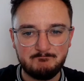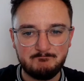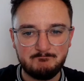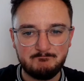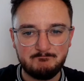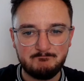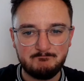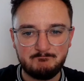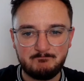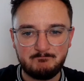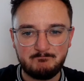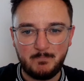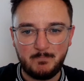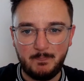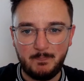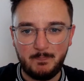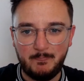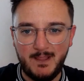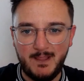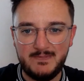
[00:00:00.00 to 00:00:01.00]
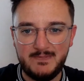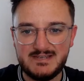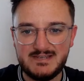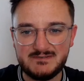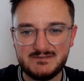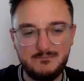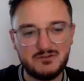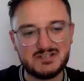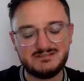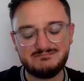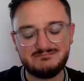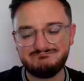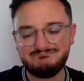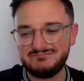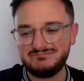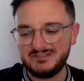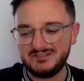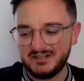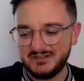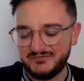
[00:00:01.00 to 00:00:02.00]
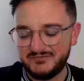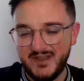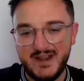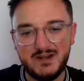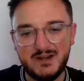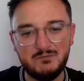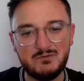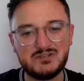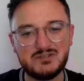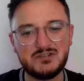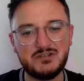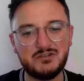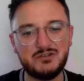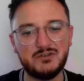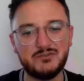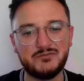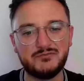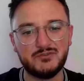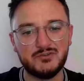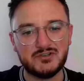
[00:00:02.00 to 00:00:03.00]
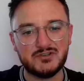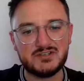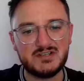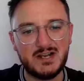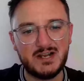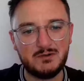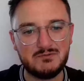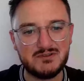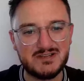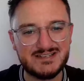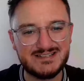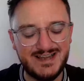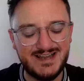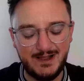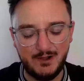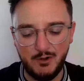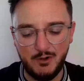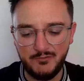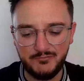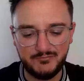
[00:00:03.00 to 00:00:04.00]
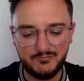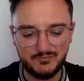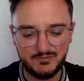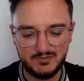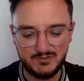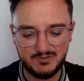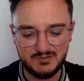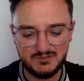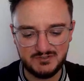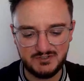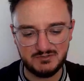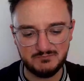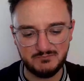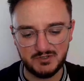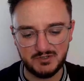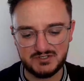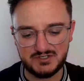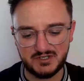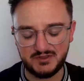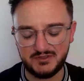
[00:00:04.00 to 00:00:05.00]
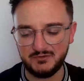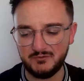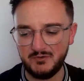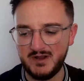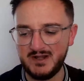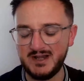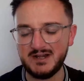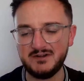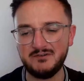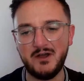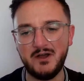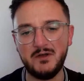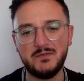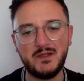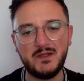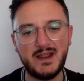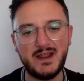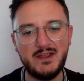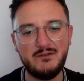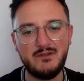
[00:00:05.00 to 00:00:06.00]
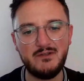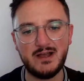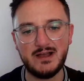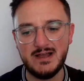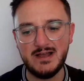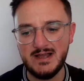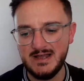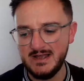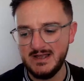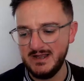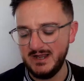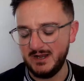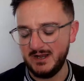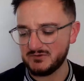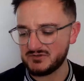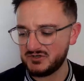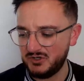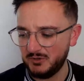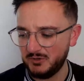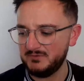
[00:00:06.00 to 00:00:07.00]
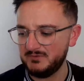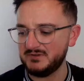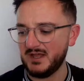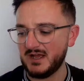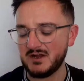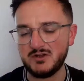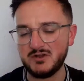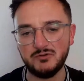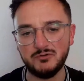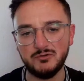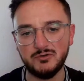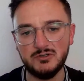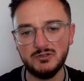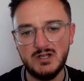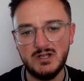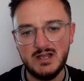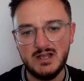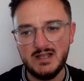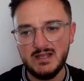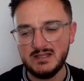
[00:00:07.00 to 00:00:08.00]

at the same time, the defender wasn't good enough for us. You know, we sat off too much. I thought in and around that area, it was coming, that goal.